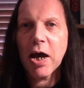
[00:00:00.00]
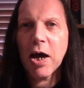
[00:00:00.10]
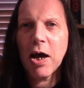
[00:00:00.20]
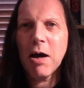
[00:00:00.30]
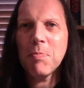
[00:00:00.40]

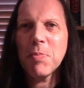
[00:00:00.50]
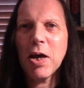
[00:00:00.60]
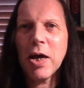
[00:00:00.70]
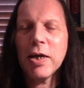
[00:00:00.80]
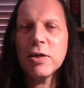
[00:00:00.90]

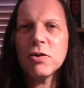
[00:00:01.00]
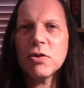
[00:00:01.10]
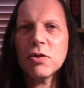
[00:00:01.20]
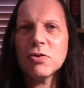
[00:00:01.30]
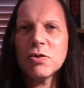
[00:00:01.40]

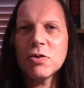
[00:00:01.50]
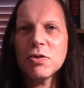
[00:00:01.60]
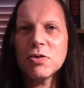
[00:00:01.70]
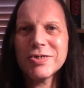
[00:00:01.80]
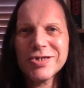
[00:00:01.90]
And
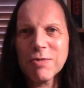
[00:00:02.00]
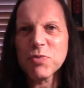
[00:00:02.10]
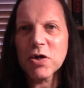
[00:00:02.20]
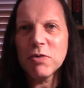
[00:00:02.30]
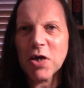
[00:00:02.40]

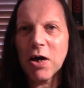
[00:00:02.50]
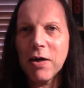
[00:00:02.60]
sometimes